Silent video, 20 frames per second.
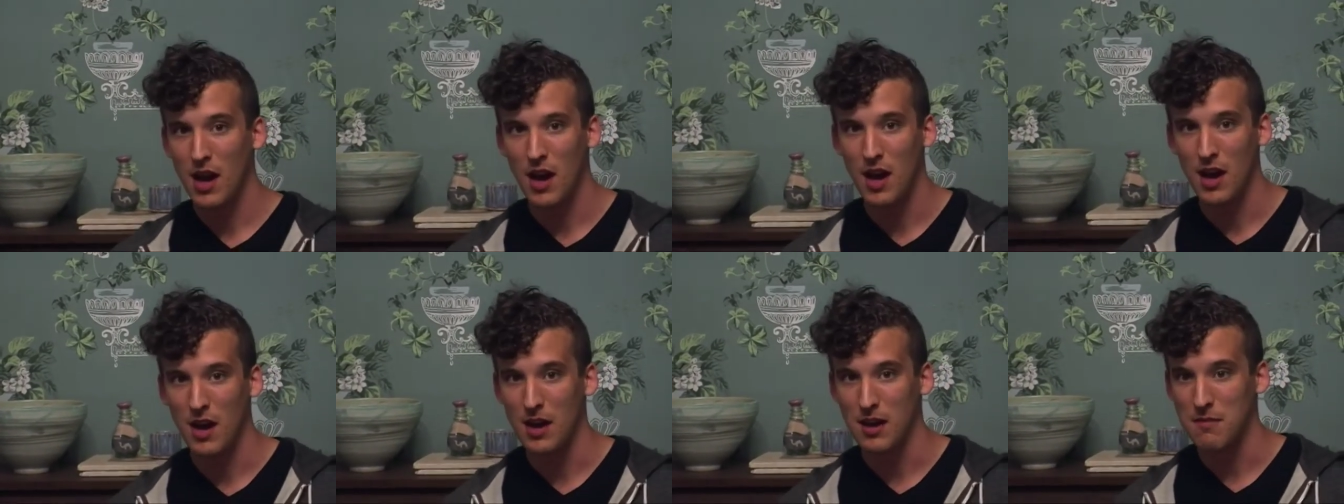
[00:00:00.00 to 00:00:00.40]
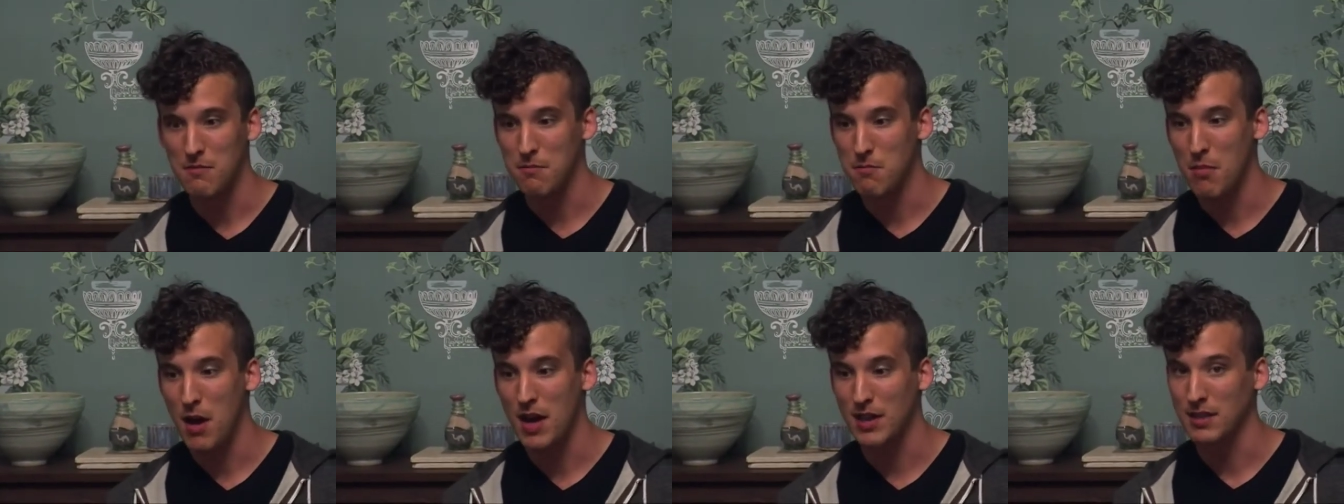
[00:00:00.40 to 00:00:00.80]

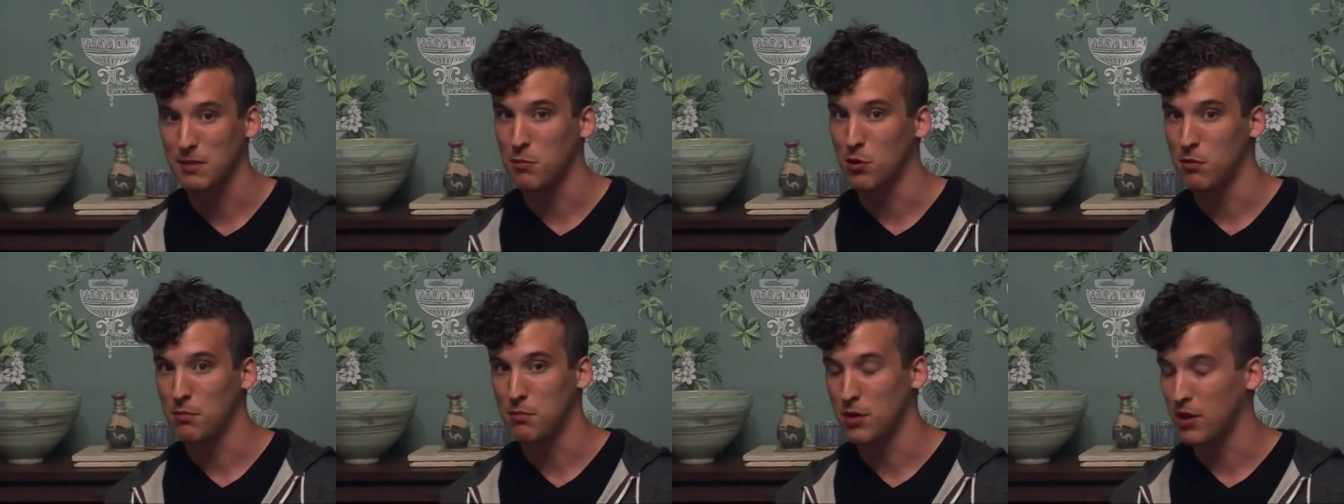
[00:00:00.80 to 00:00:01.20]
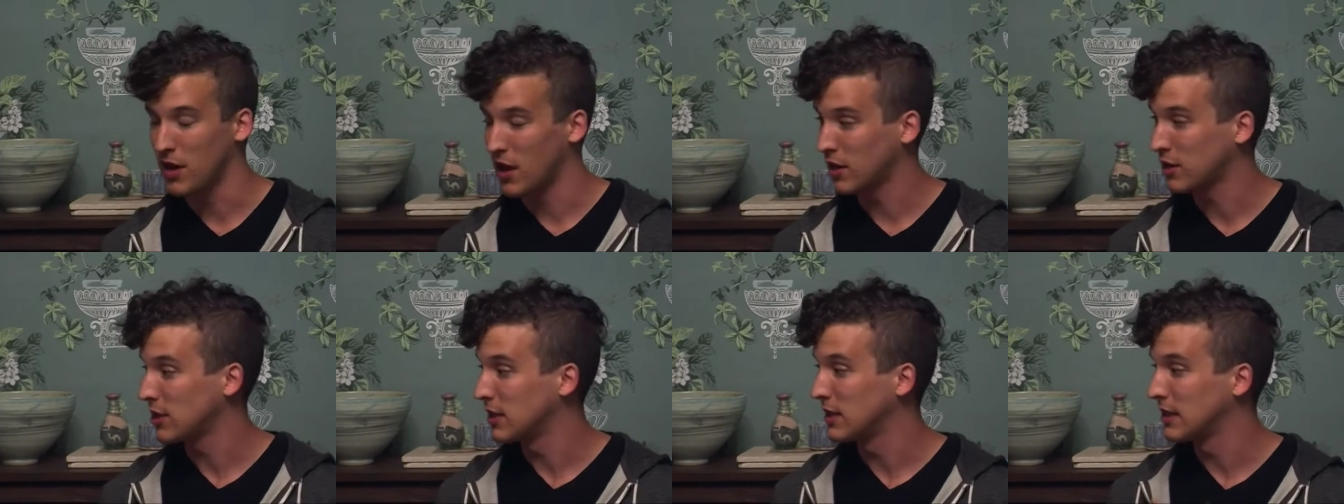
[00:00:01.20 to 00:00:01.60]
um, possible
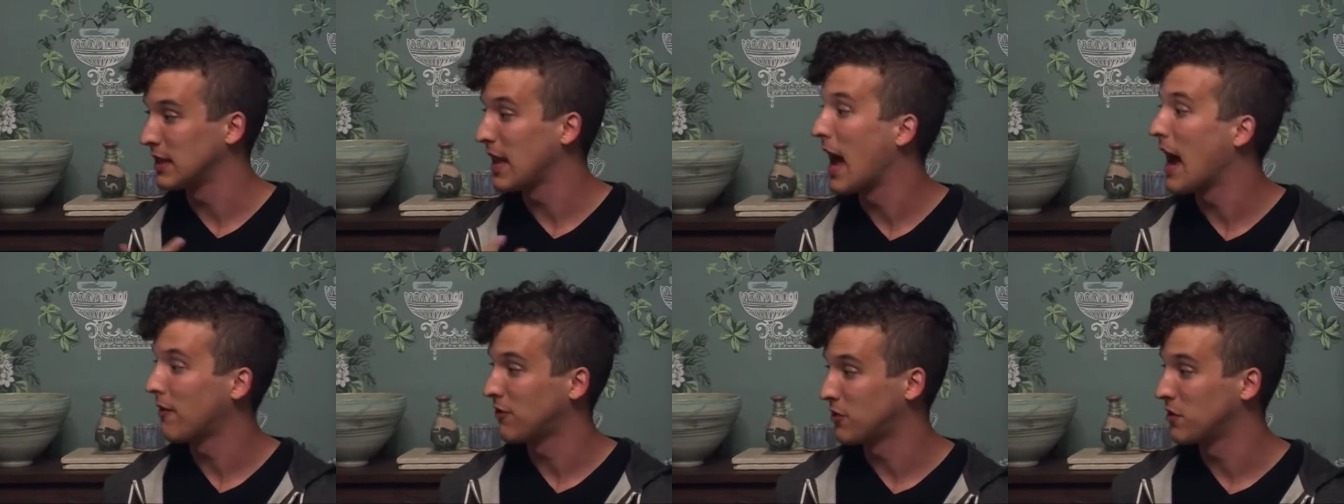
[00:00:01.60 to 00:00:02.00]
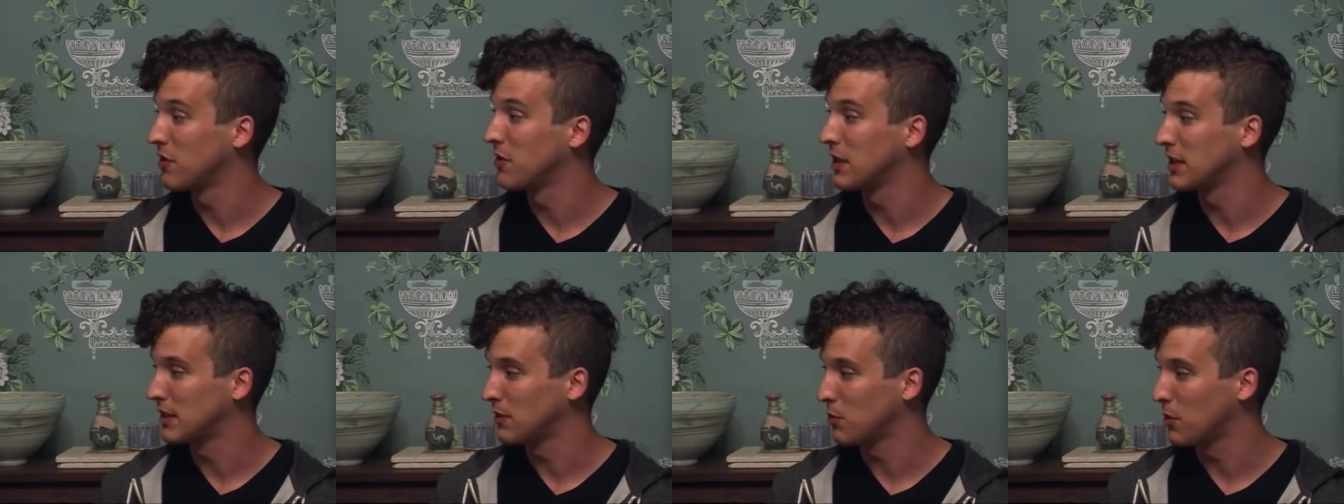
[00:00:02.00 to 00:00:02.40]
productions after
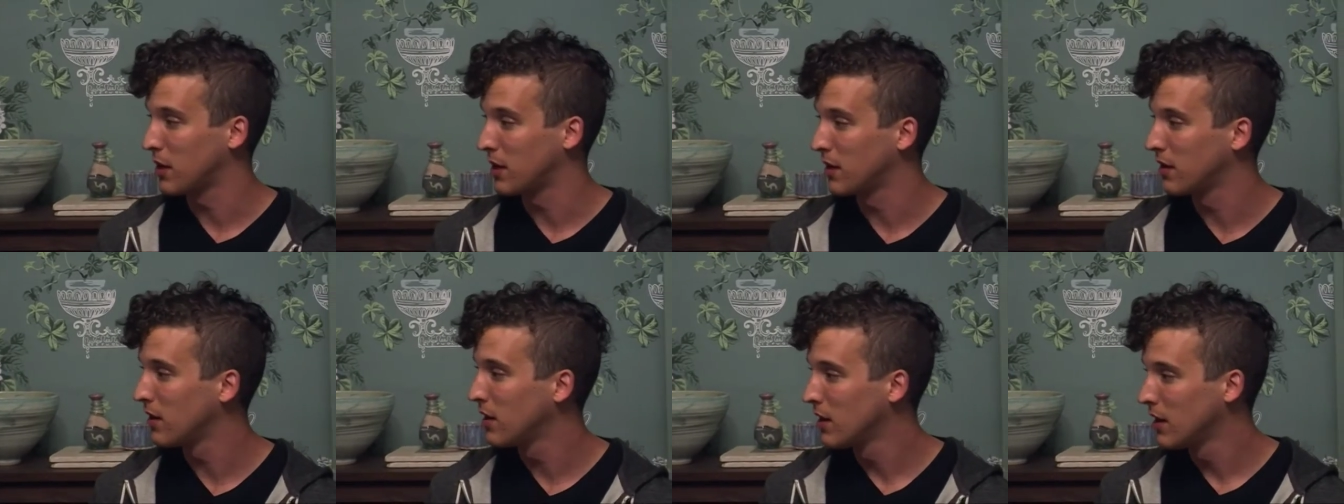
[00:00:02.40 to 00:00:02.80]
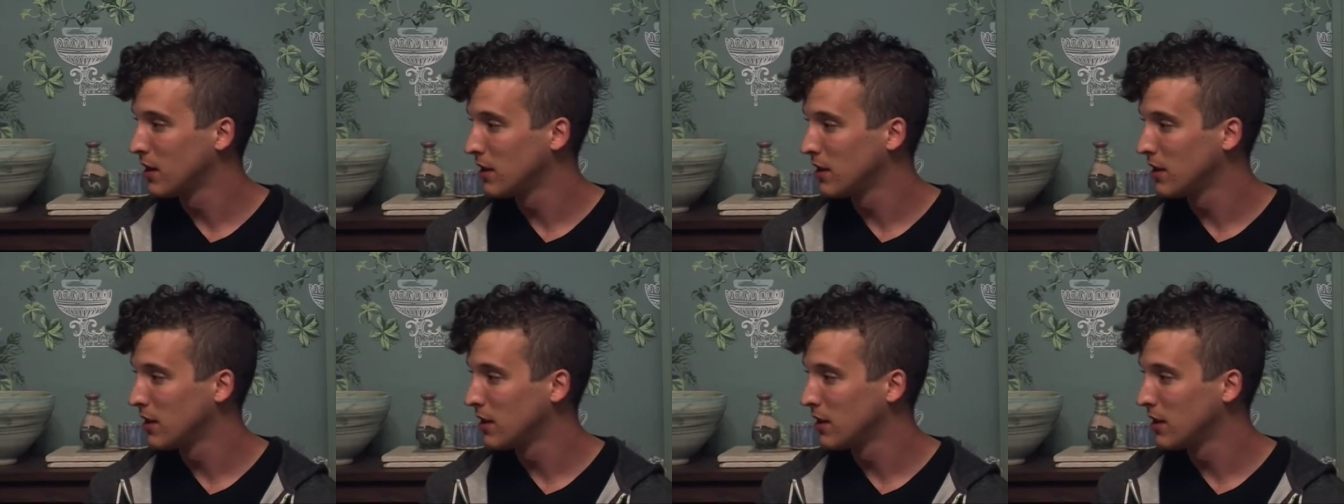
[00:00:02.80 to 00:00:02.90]
this one.